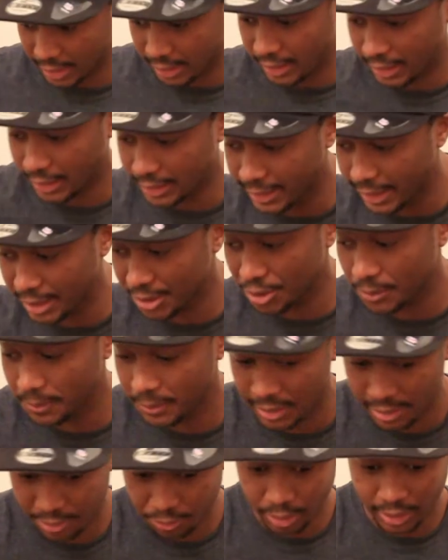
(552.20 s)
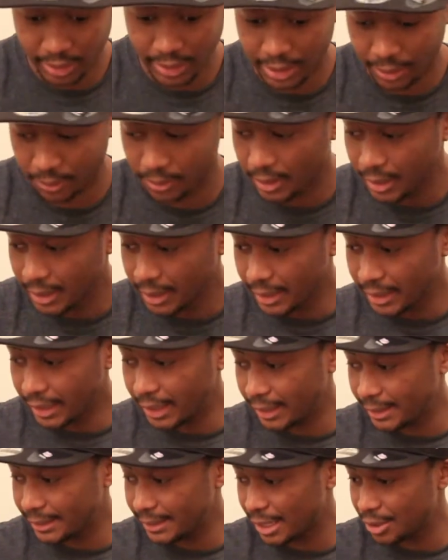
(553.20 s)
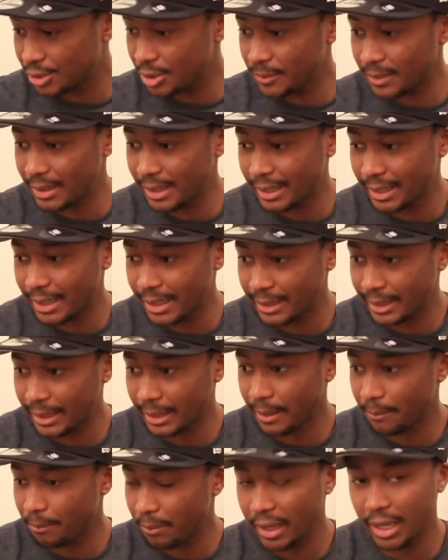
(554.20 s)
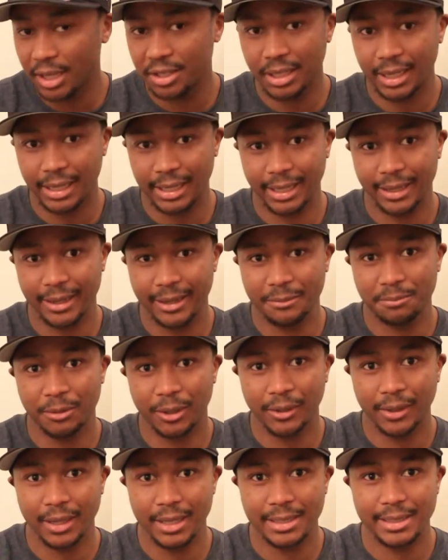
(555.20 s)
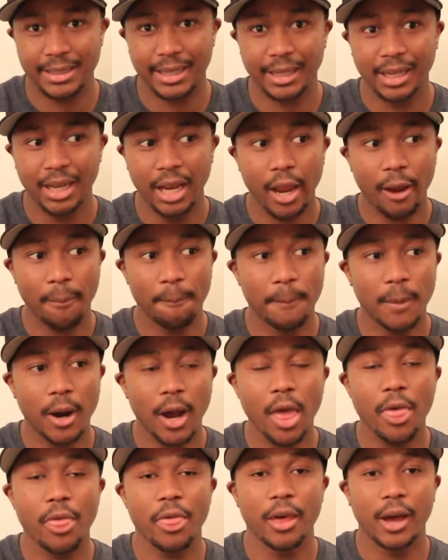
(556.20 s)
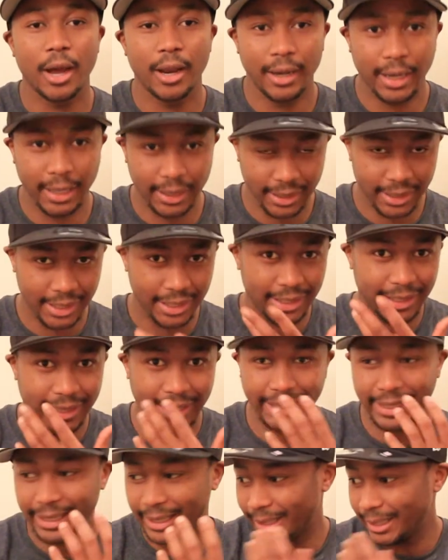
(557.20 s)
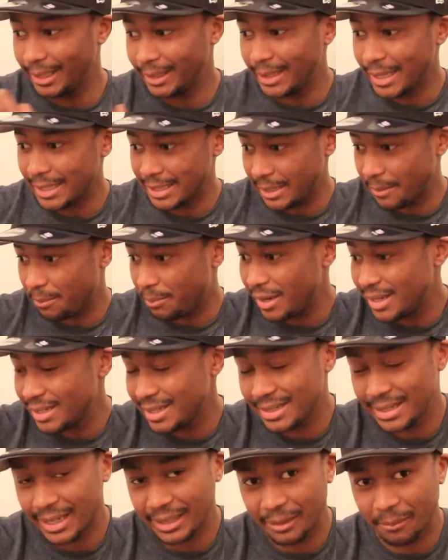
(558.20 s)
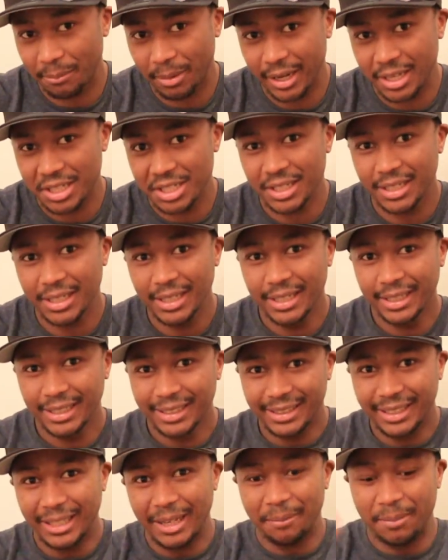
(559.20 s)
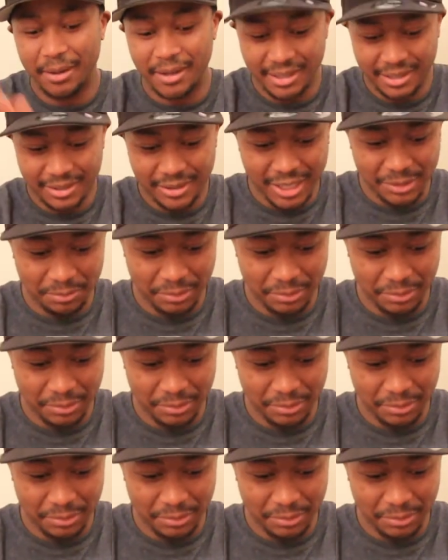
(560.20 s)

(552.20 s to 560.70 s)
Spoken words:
and he takes something, he's running out, and he takes something like a pager out of his pocket. He's like, mother, like then like he presses like the pager, then the pager starts